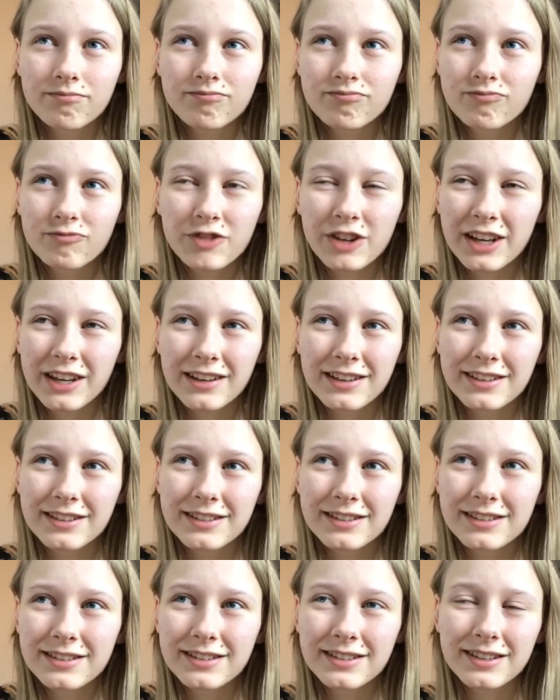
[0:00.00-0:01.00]

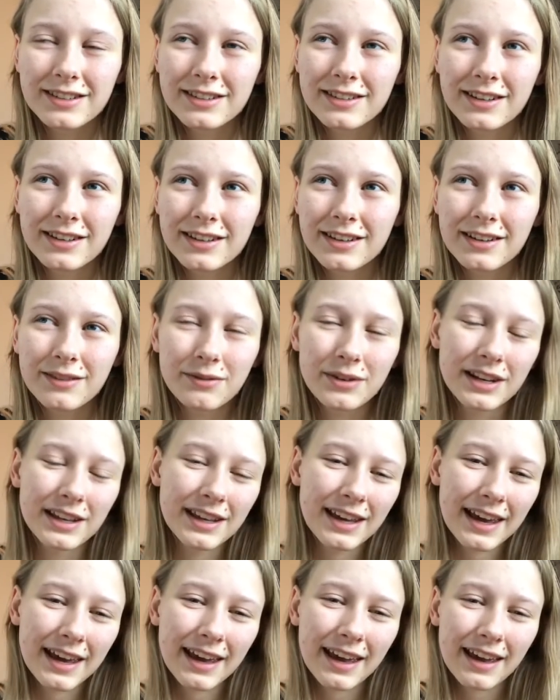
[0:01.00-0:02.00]
fingers. They didn't really
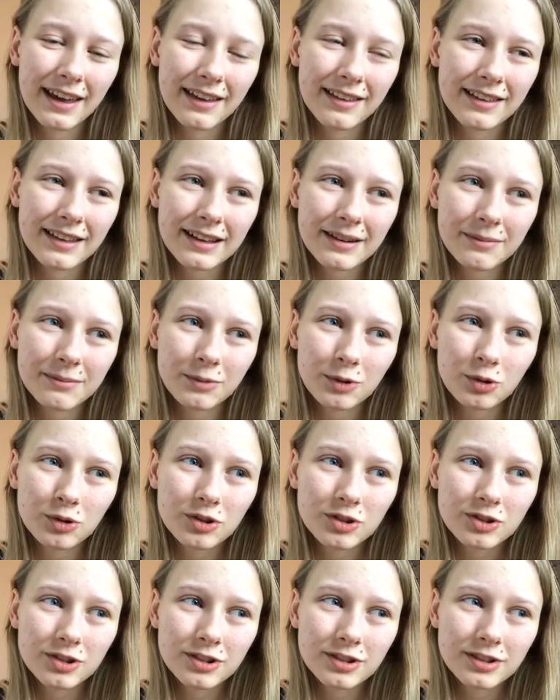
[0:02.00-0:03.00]
care that
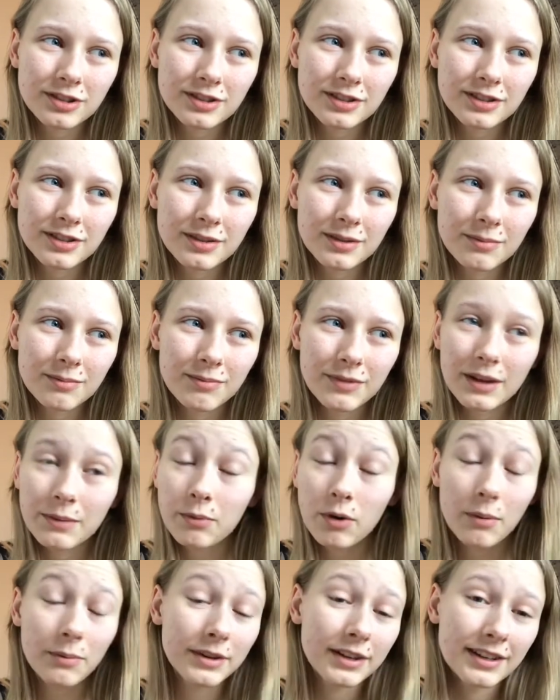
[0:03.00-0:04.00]
much. They
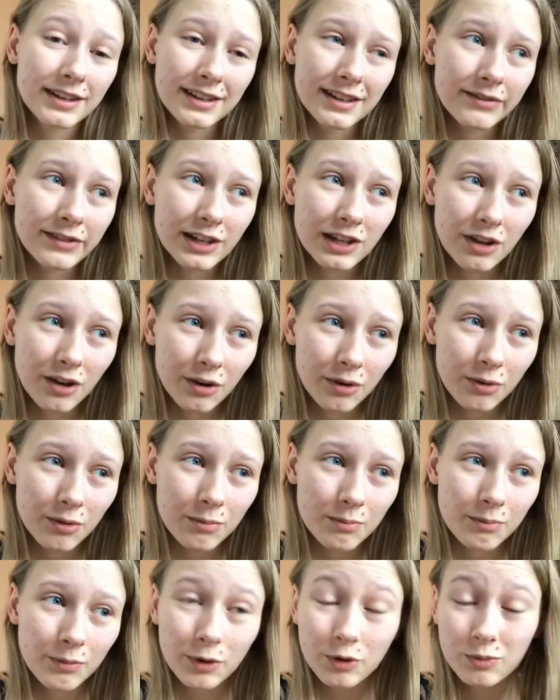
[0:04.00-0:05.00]
probably didn't even know.
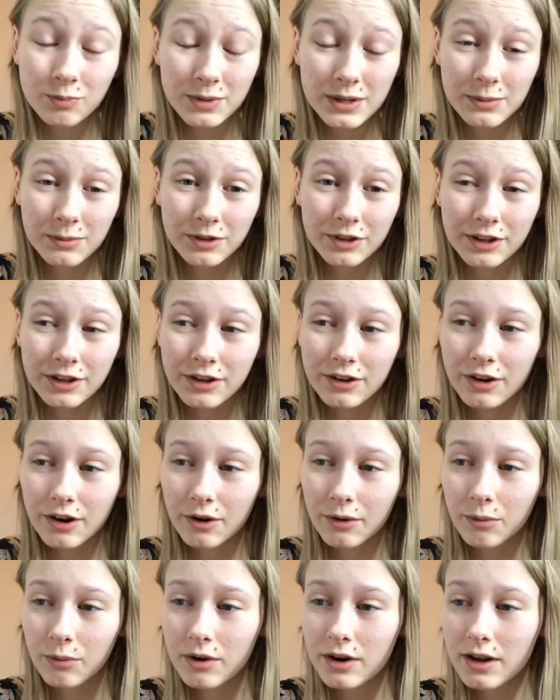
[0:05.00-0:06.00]
Most people didn't
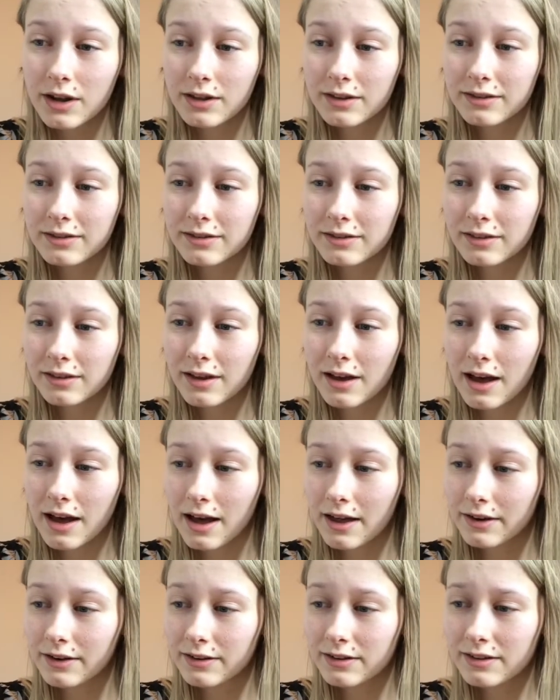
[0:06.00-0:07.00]
know,
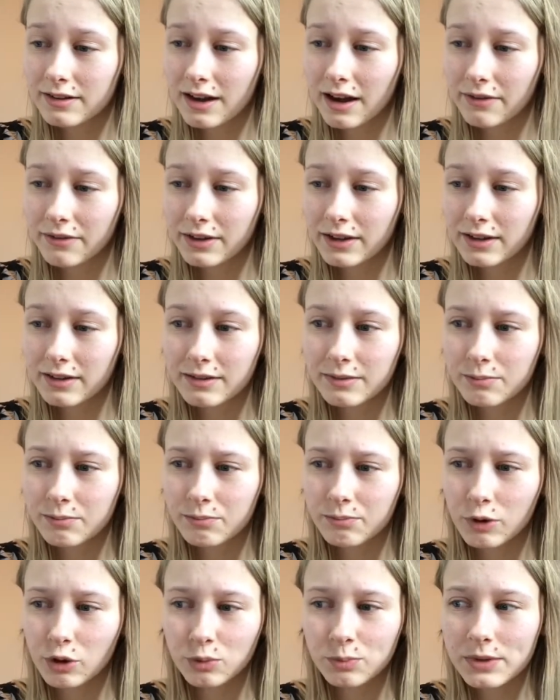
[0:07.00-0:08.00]
and I think
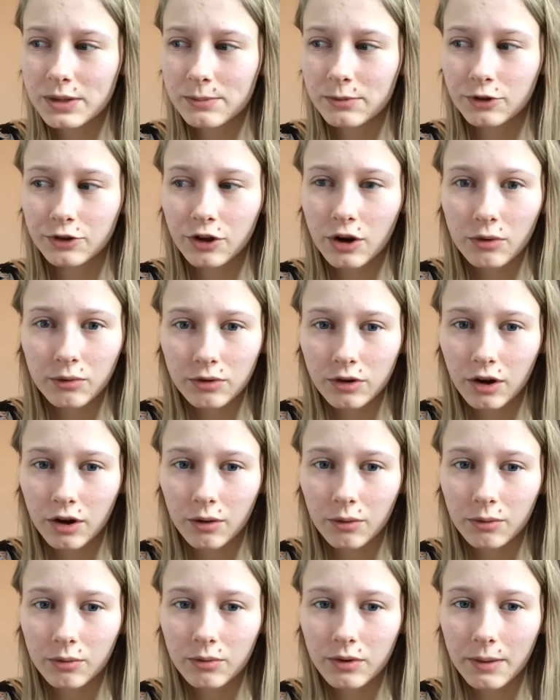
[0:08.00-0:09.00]
most people don't know
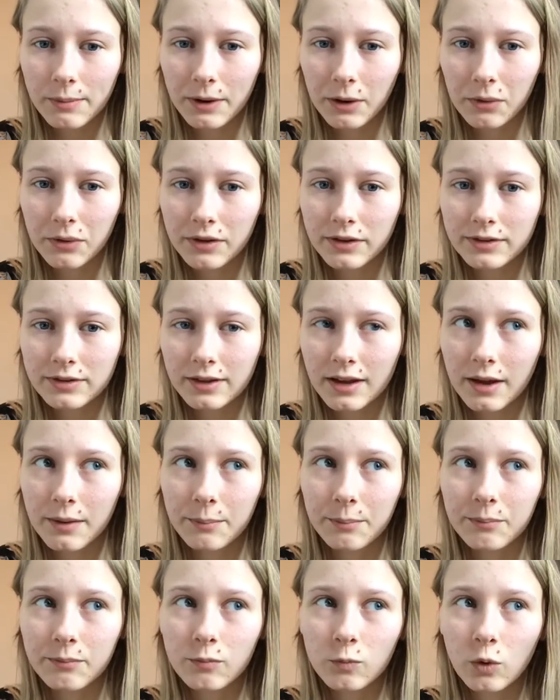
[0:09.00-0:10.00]
about this and
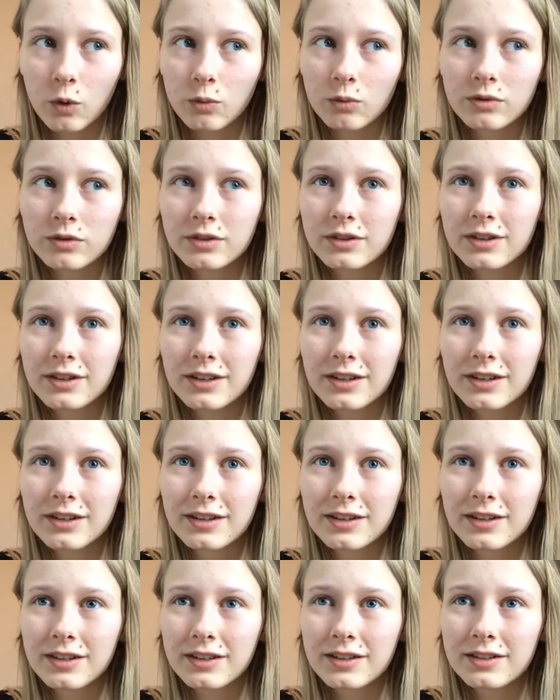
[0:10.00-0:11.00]
won't
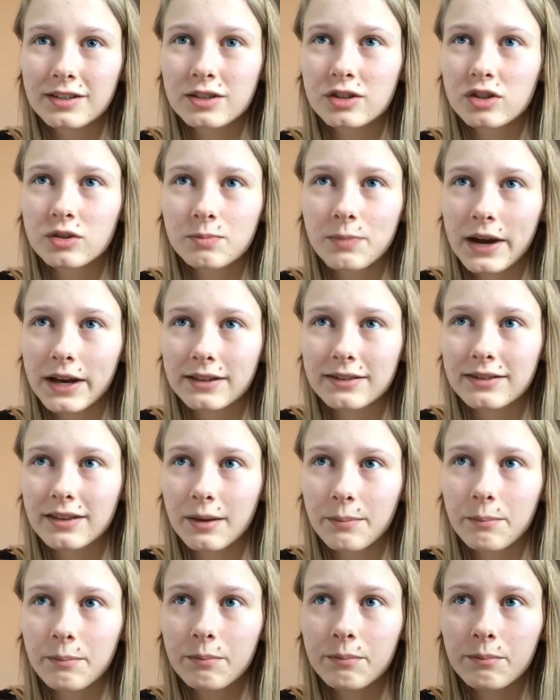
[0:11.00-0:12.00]
suspect
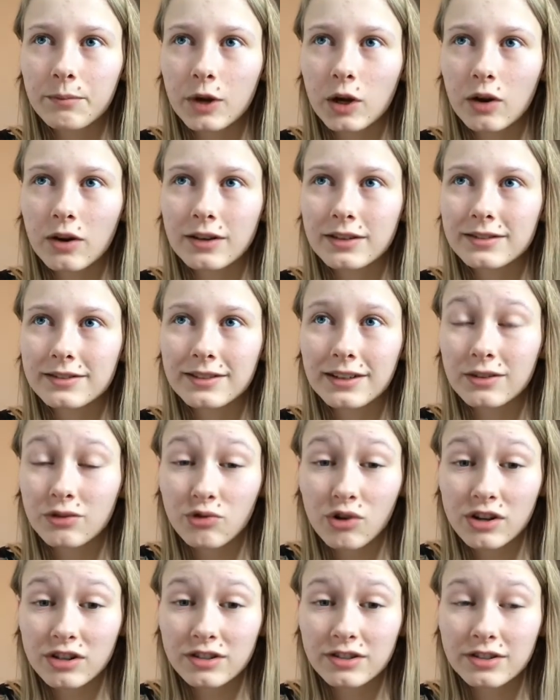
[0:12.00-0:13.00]
them because they
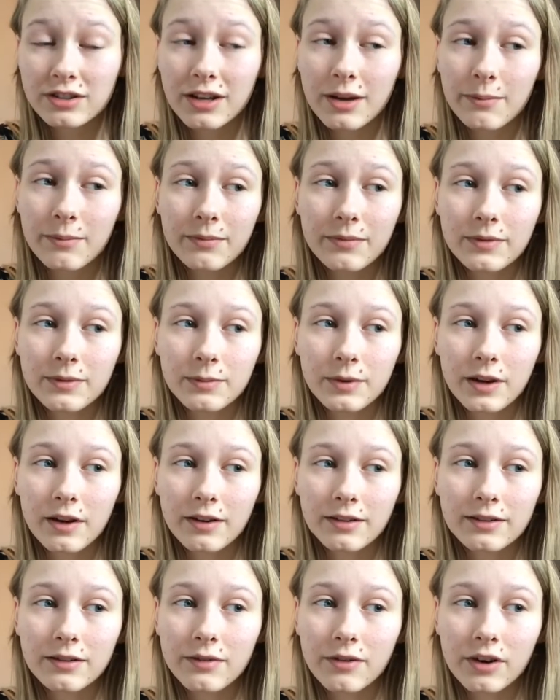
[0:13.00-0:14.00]
trust them, because
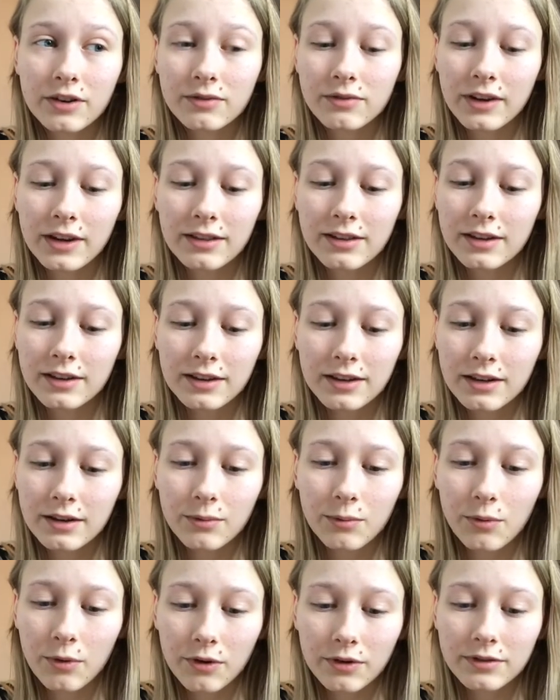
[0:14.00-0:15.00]
the first thing they did
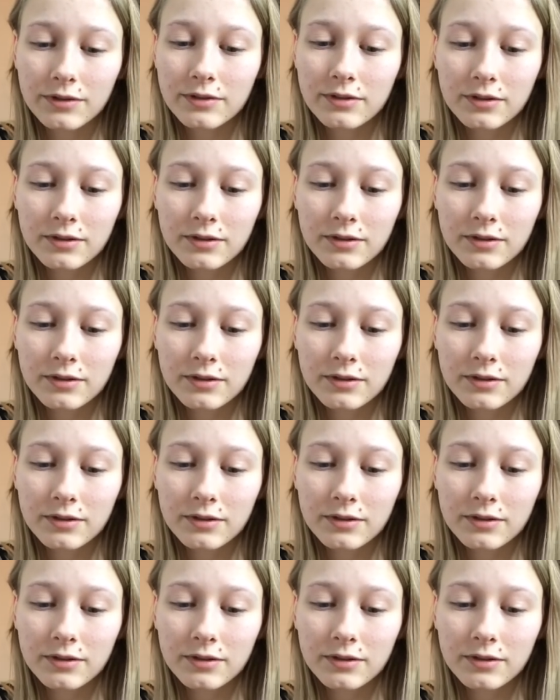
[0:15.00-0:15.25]
was